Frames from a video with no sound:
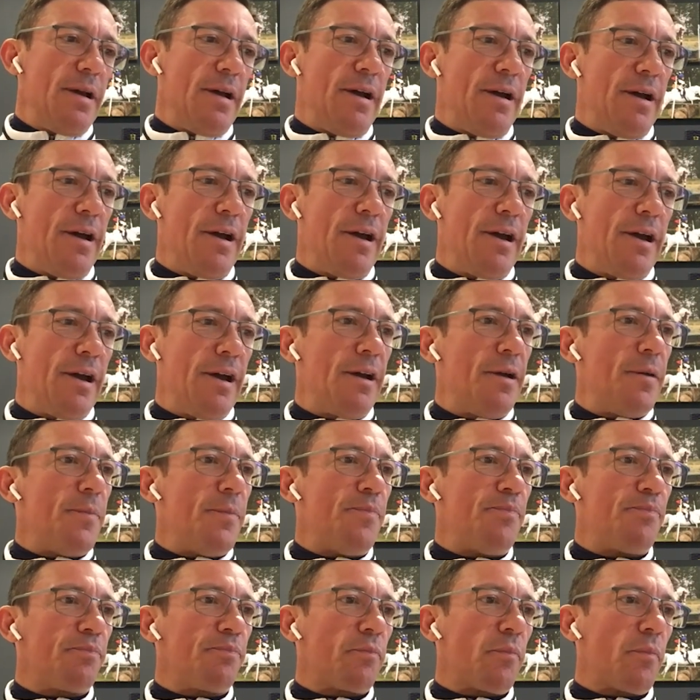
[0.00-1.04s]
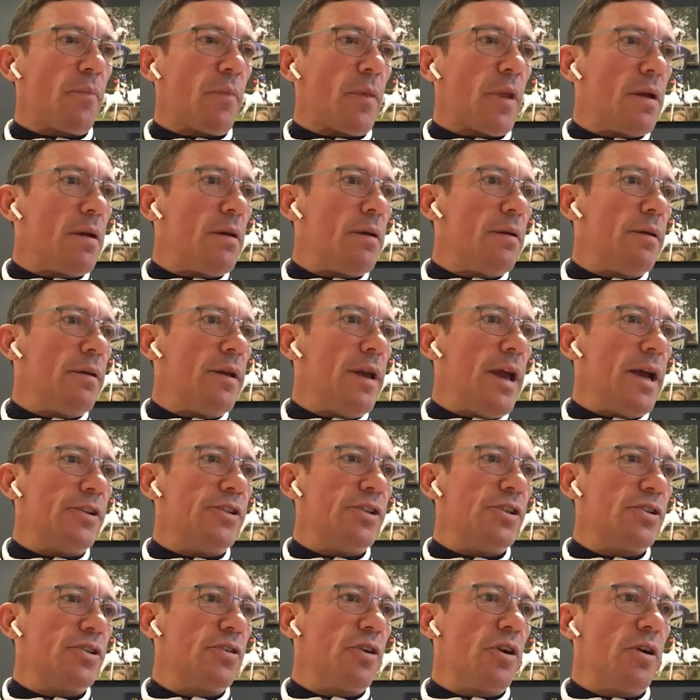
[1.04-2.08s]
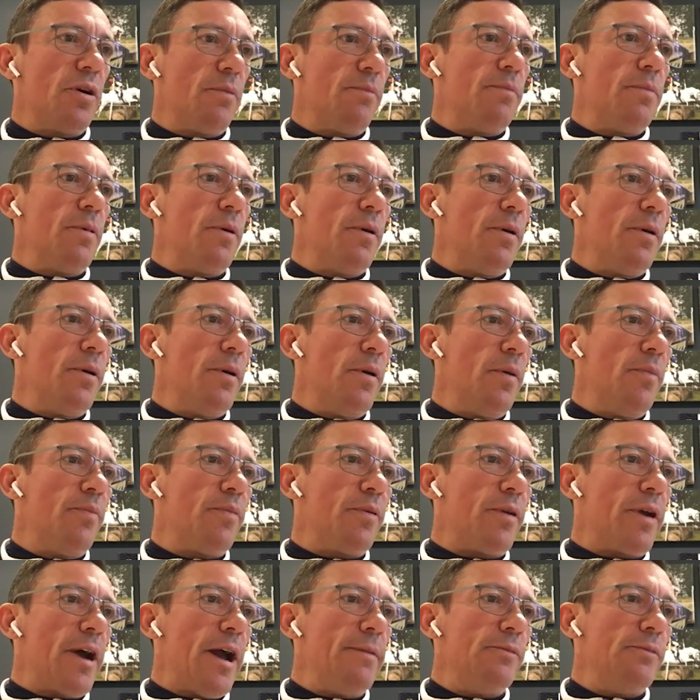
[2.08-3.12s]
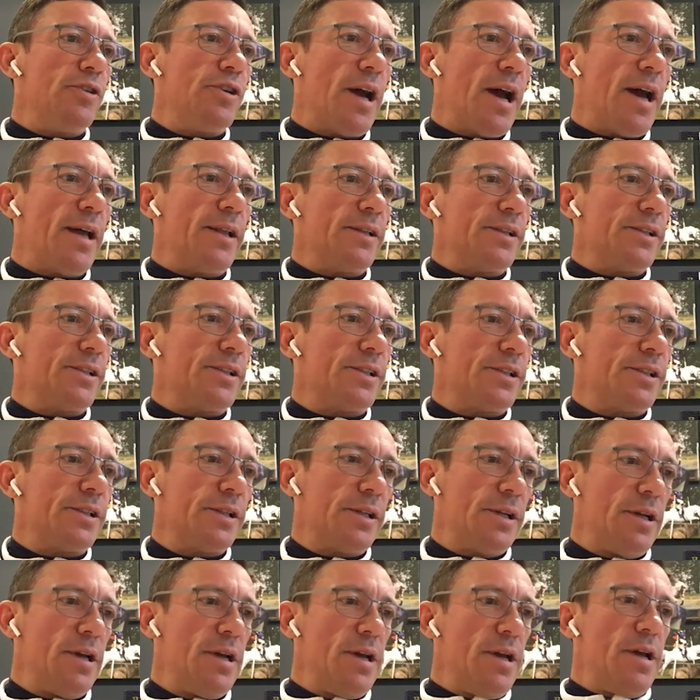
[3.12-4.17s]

She's got a prime chance.